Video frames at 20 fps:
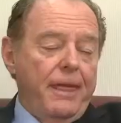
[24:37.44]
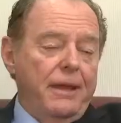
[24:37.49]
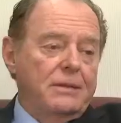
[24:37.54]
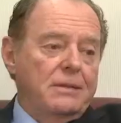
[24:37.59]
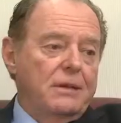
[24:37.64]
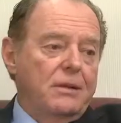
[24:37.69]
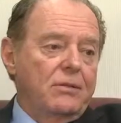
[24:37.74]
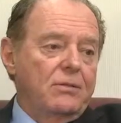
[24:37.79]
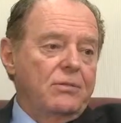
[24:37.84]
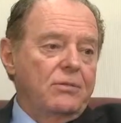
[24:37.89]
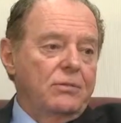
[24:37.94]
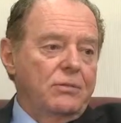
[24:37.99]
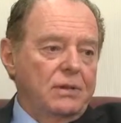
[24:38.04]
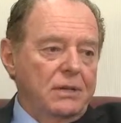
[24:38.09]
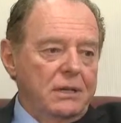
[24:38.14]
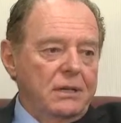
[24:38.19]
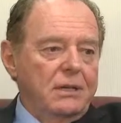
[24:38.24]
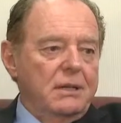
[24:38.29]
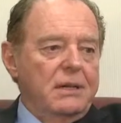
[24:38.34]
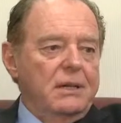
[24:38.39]
That's a
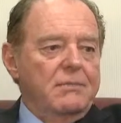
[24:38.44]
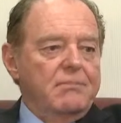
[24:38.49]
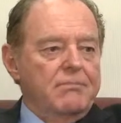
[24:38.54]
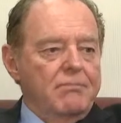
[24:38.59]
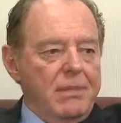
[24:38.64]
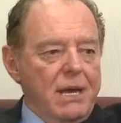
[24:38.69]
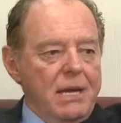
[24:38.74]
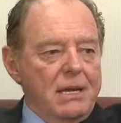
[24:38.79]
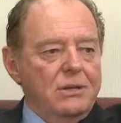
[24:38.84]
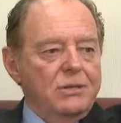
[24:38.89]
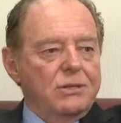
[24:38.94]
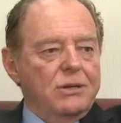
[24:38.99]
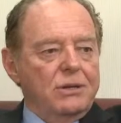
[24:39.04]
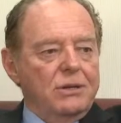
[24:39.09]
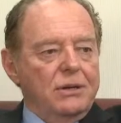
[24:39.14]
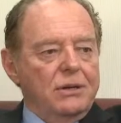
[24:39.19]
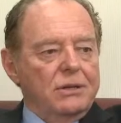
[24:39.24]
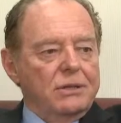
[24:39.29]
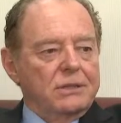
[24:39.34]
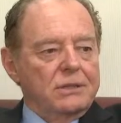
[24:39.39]
really
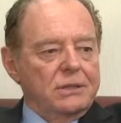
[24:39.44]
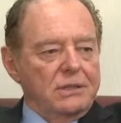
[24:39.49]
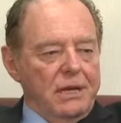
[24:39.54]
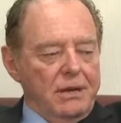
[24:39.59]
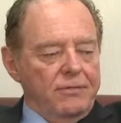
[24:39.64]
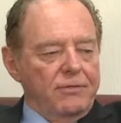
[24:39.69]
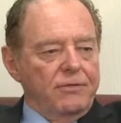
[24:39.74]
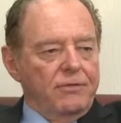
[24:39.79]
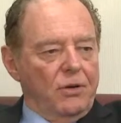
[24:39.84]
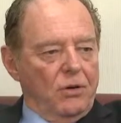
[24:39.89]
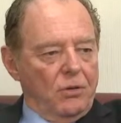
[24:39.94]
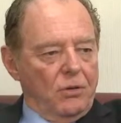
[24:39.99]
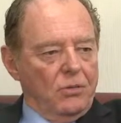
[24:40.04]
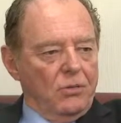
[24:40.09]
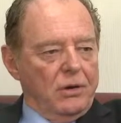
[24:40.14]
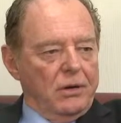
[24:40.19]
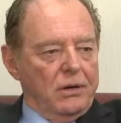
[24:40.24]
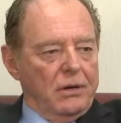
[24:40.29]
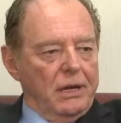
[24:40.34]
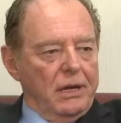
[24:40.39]
major step
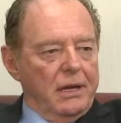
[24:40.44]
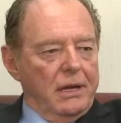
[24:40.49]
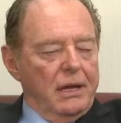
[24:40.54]
forward.